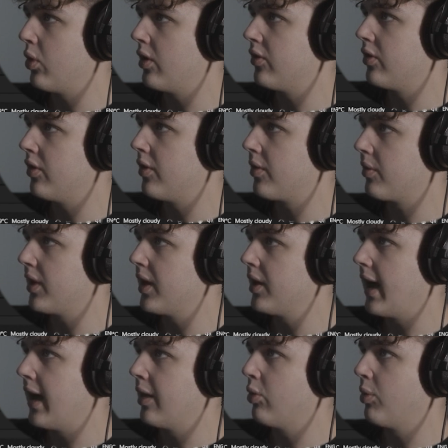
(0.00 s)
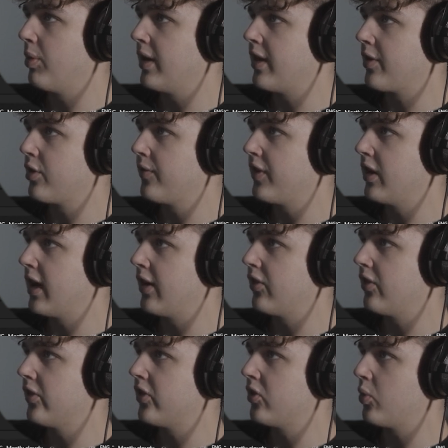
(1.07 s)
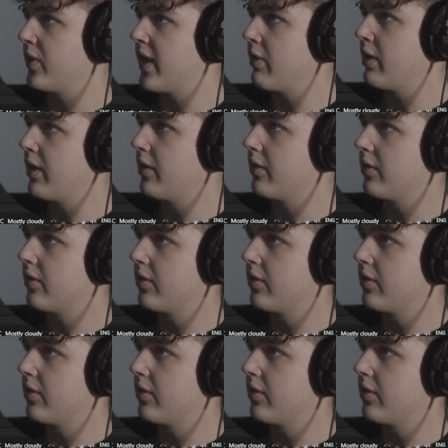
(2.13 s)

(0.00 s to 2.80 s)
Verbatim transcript: 1, 2, 3, and then we'll play that through for you guys. So this is without it.